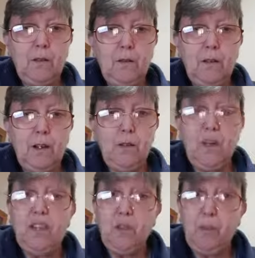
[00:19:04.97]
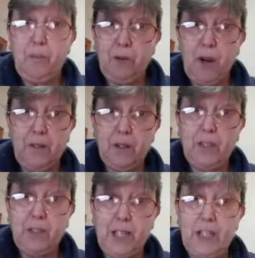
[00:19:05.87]
Alright, we thought
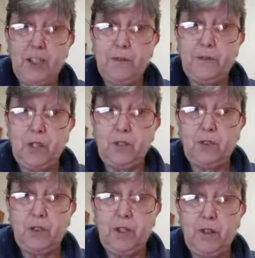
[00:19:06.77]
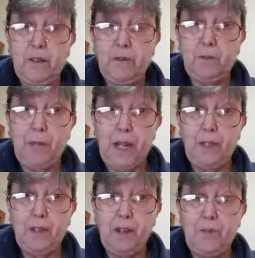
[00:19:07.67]
privatisation of Social Security was
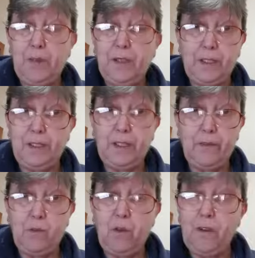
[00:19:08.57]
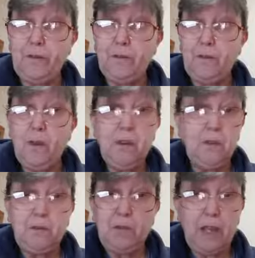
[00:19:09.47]
bad enough, but this is even worse.
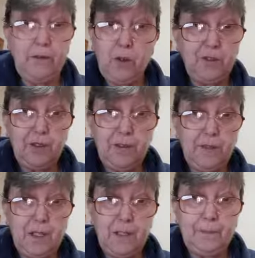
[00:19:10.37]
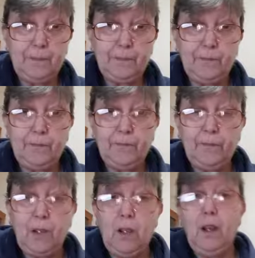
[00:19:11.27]
They've gone too far.
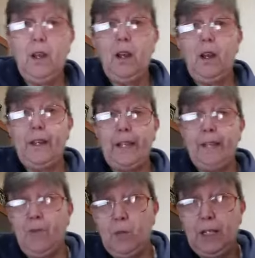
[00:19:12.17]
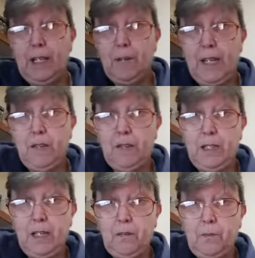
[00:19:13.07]
Okay, I'm going to let Amanda
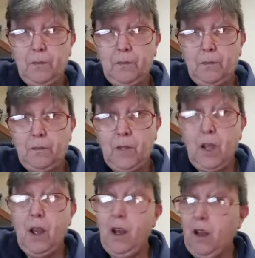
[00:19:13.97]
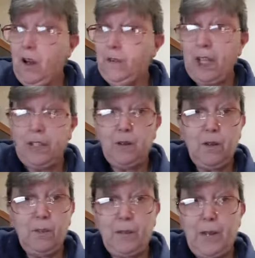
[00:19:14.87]
in now. I've
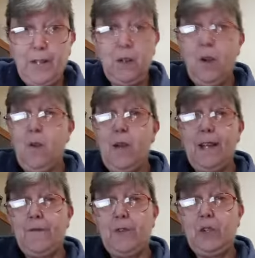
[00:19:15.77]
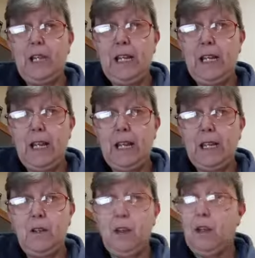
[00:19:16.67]
taken... Panadol and everything,
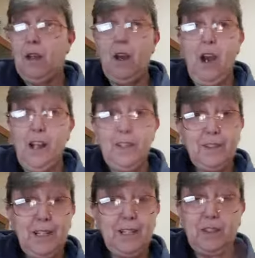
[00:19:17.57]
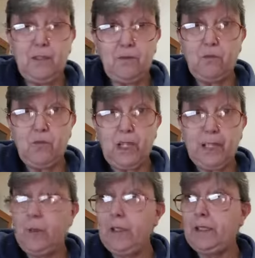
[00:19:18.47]
and I just need
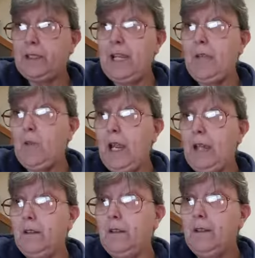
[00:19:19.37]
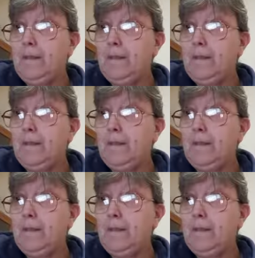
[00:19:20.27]
a bit of steam, and